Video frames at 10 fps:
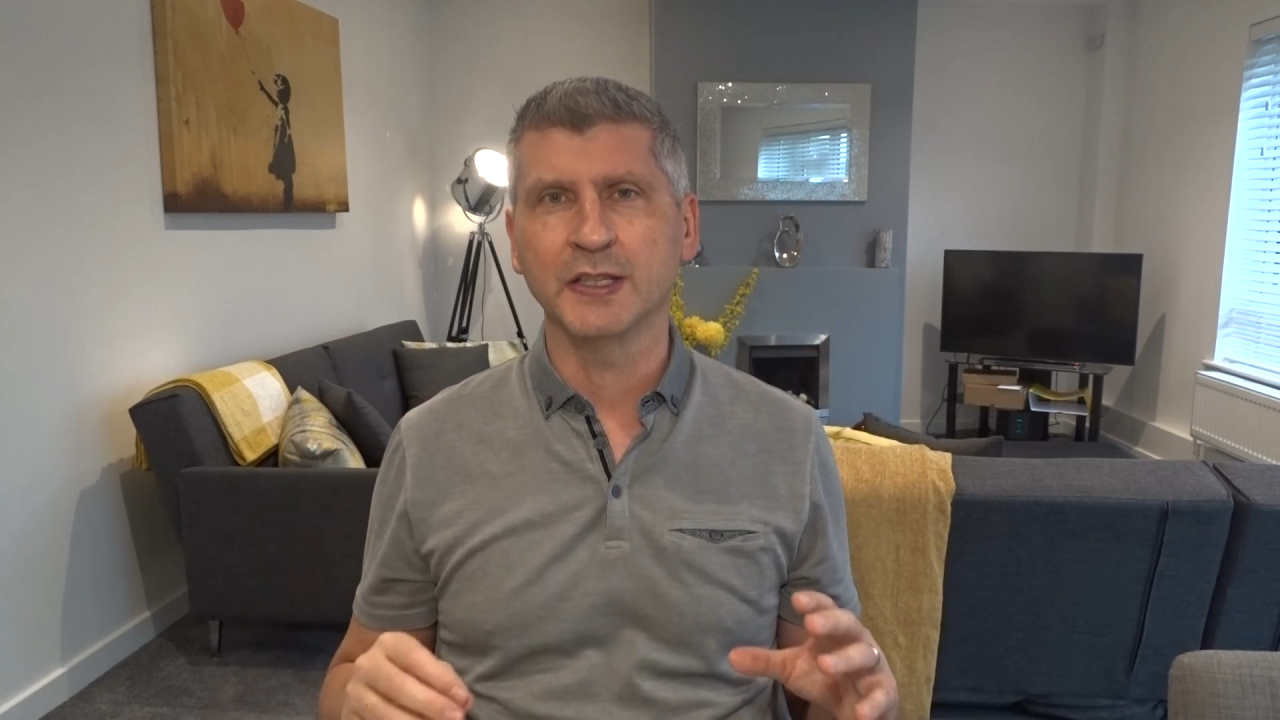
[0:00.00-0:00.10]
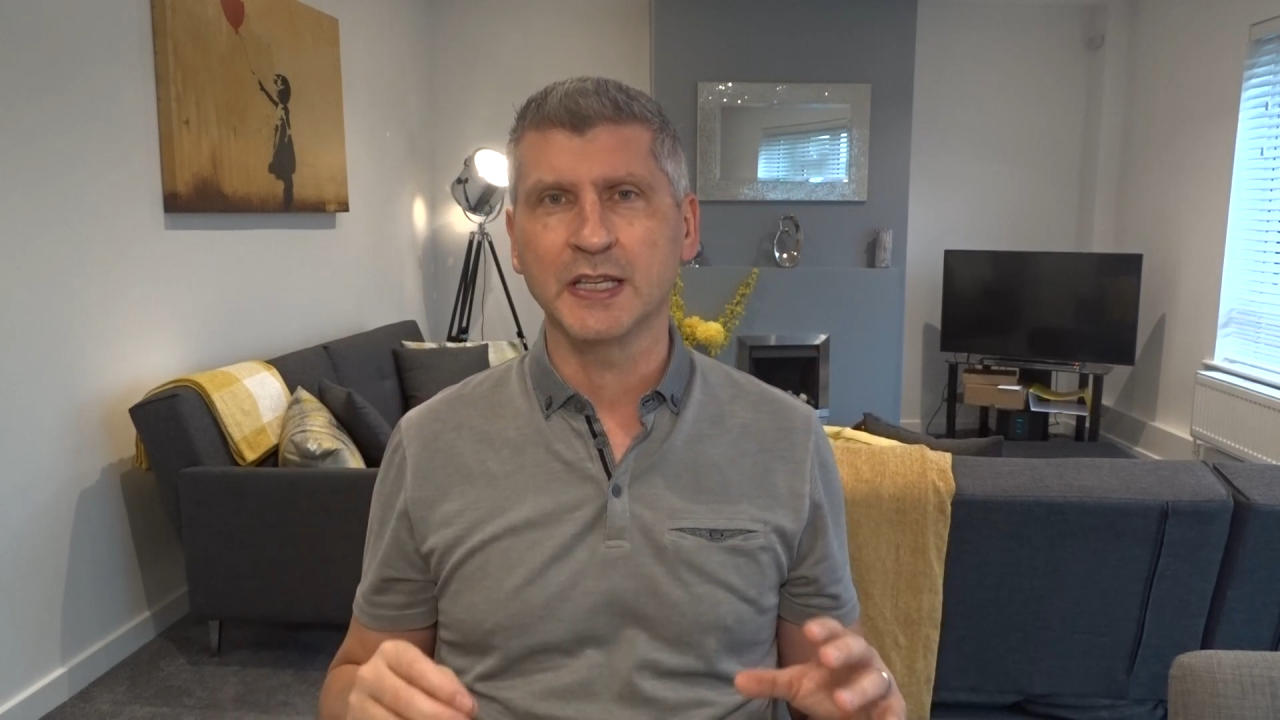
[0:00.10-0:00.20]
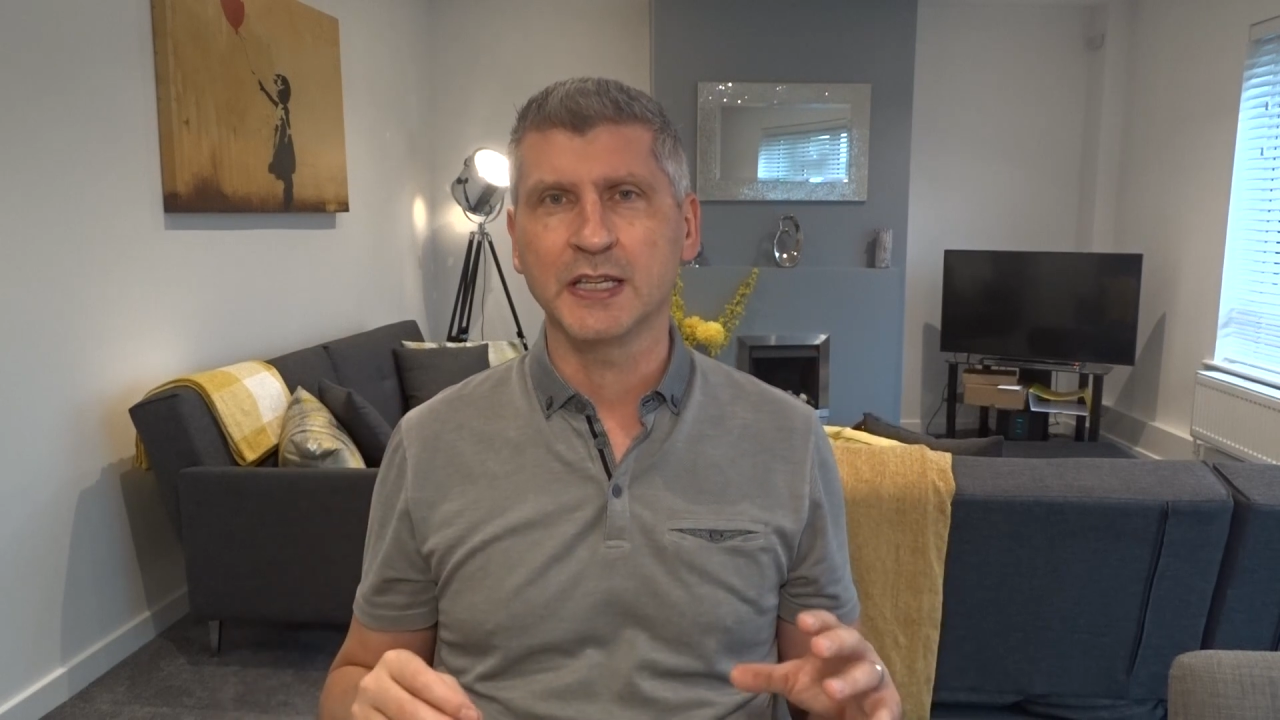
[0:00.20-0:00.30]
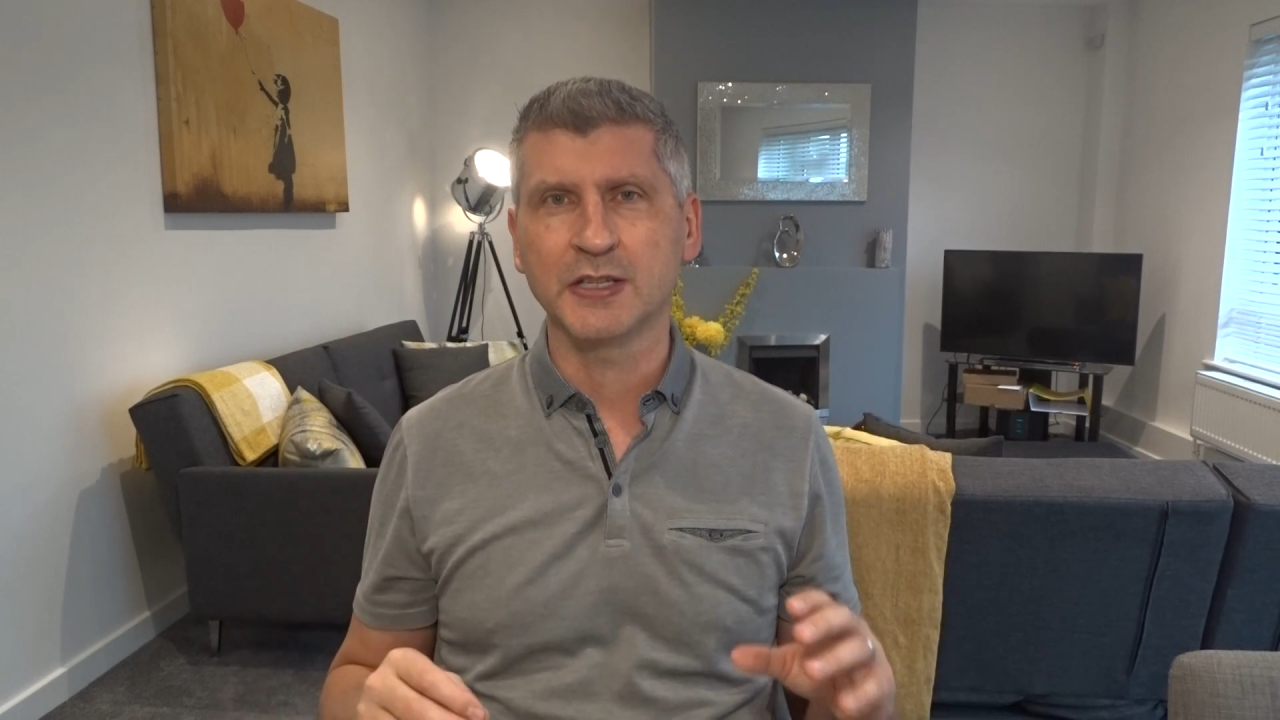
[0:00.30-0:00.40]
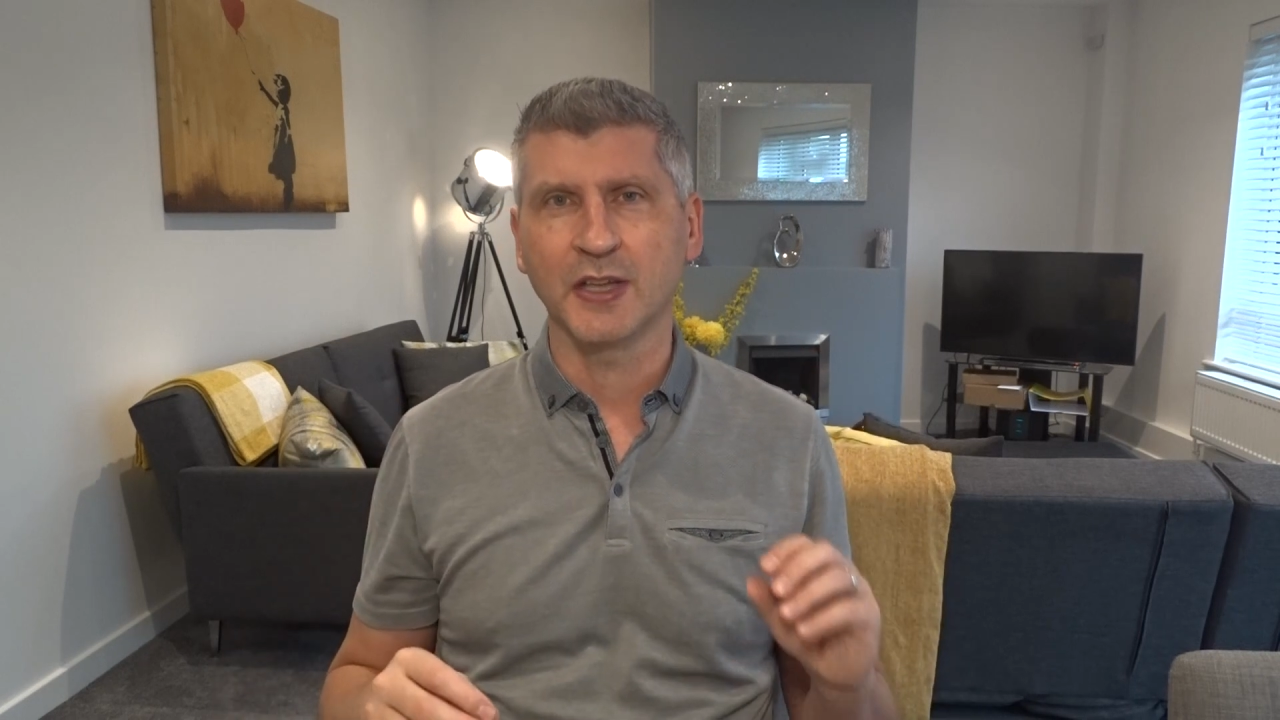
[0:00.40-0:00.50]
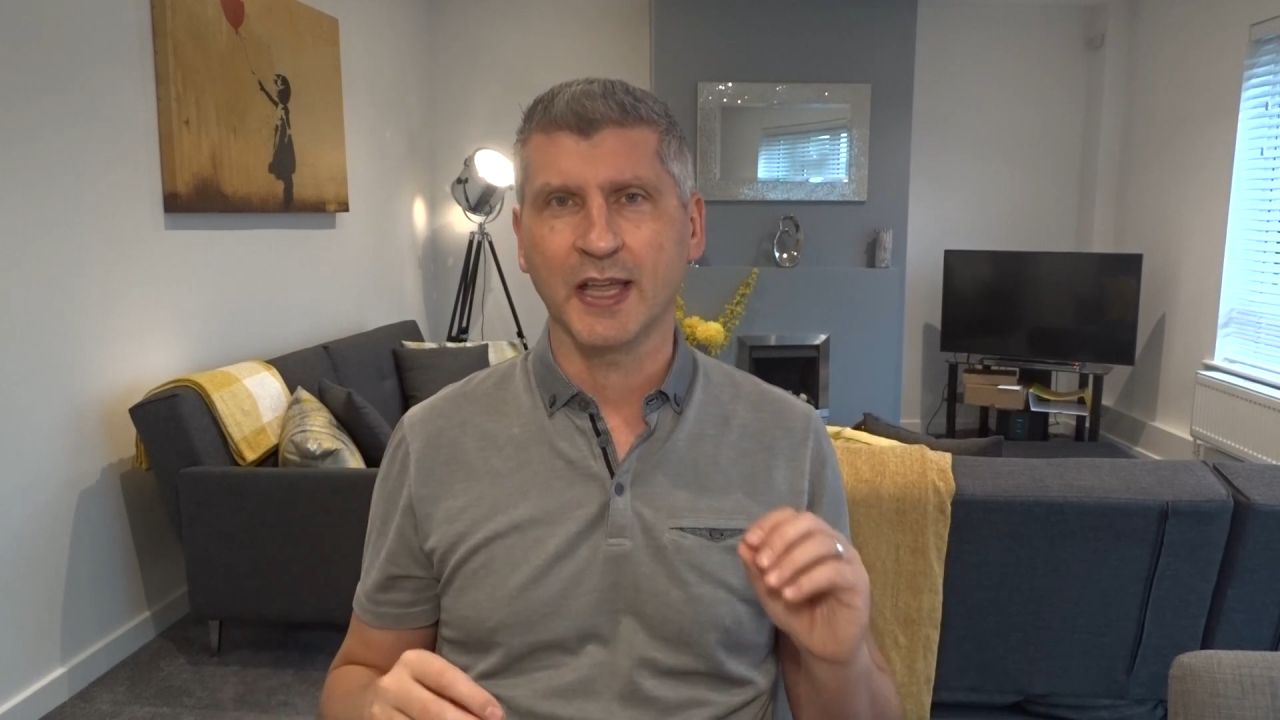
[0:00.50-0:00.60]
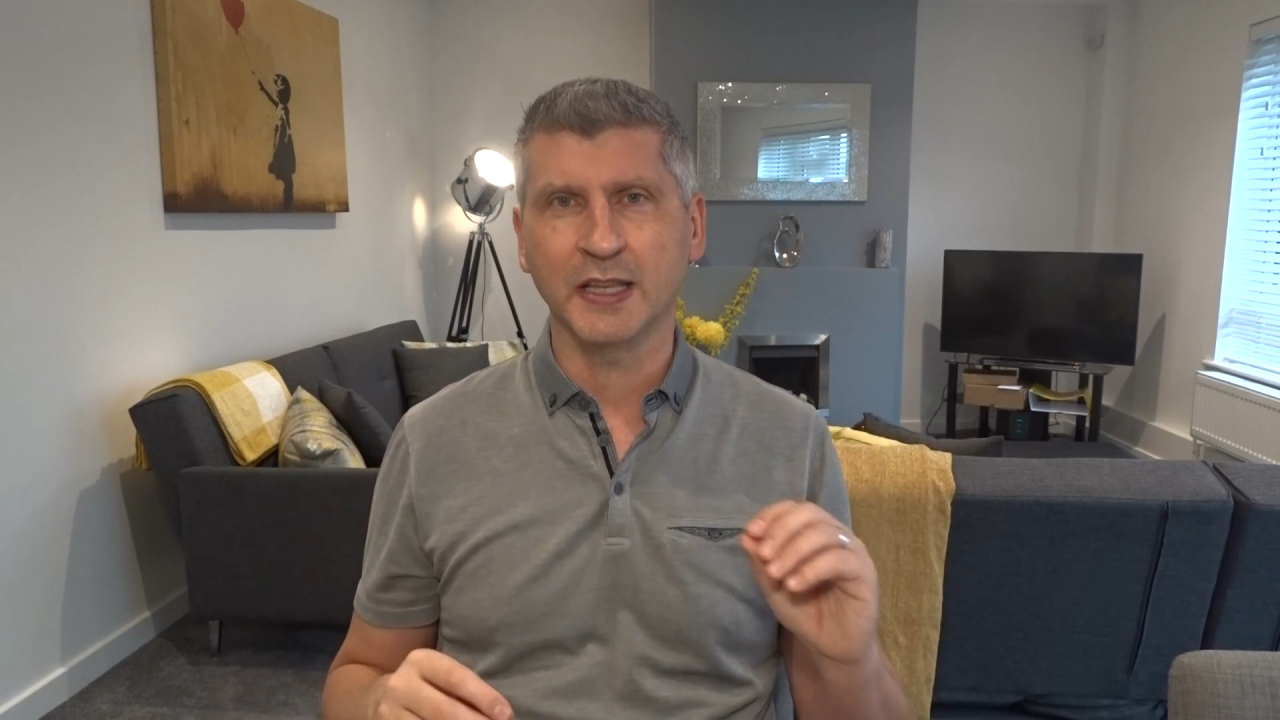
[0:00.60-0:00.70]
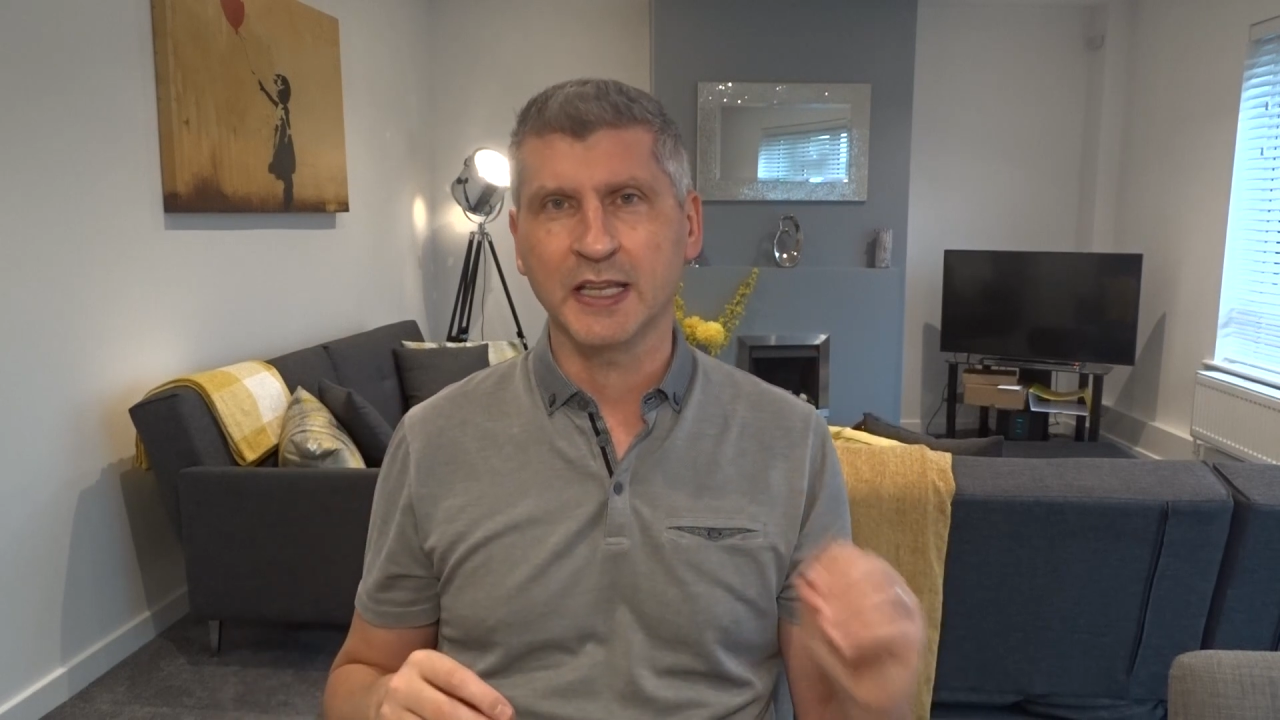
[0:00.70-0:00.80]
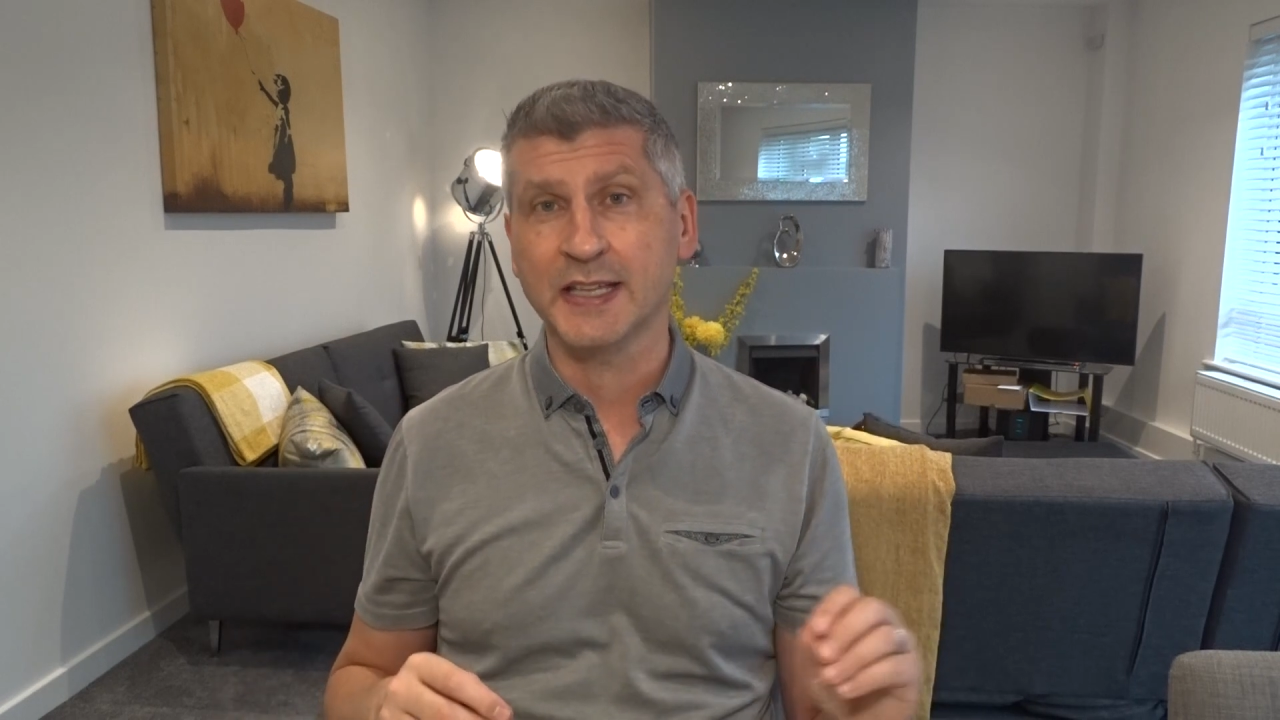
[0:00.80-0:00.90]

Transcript: these